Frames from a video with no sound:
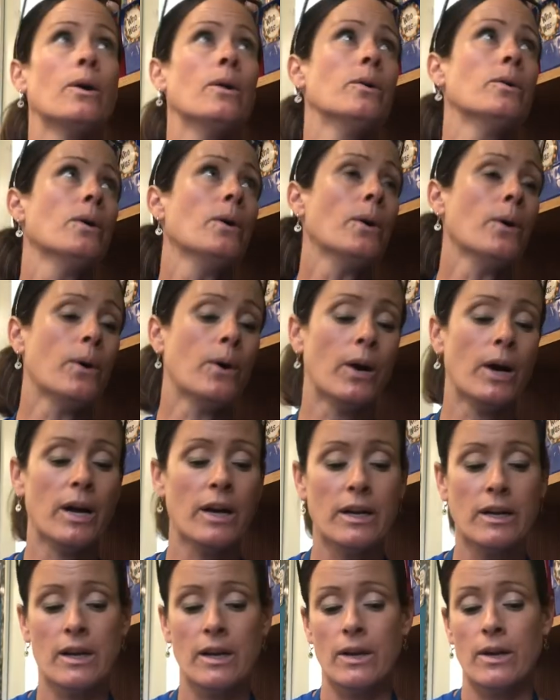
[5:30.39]
Whew!
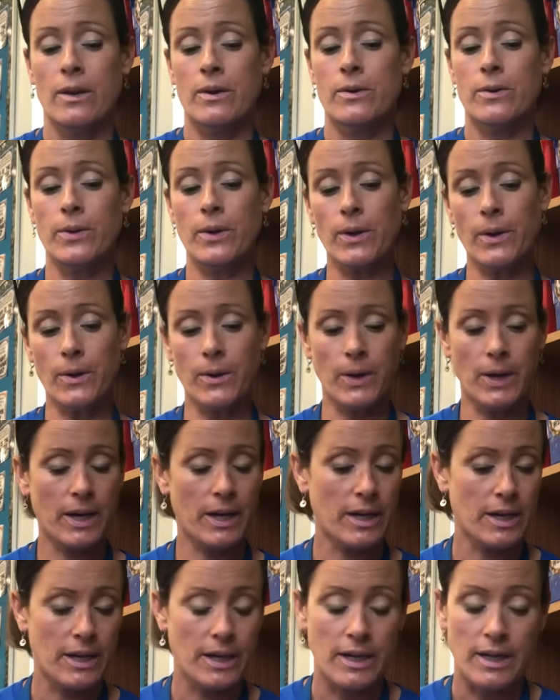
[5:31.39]
Phew!
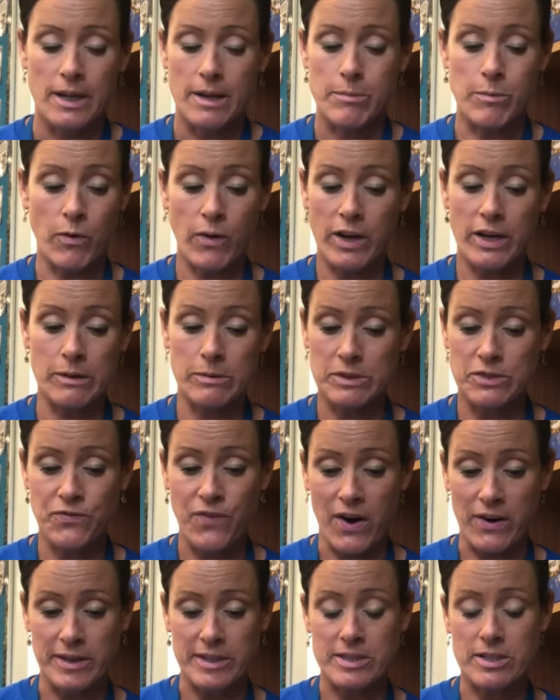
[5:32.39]
Miranda was
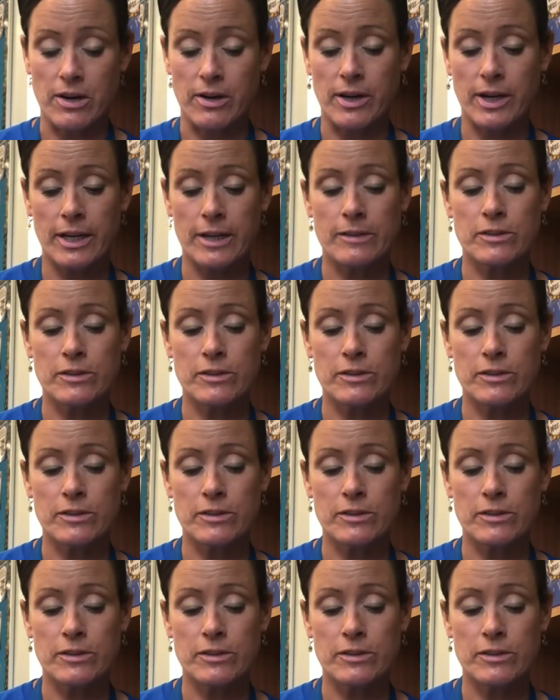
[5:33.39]
very sorry.